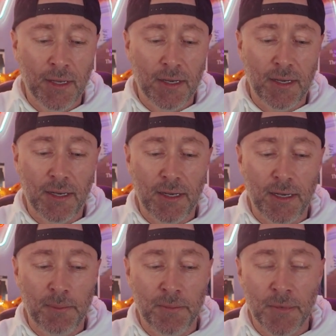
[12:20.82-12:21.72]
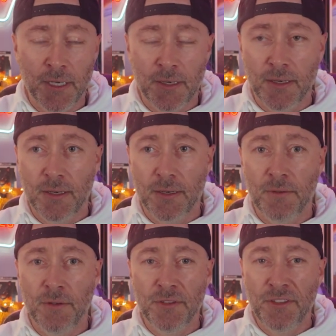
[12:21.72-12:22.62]

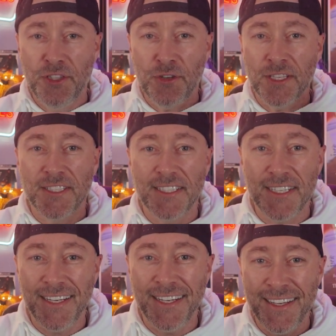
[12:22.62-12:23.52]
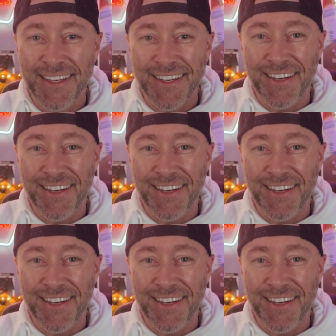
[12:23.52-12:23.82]
You can see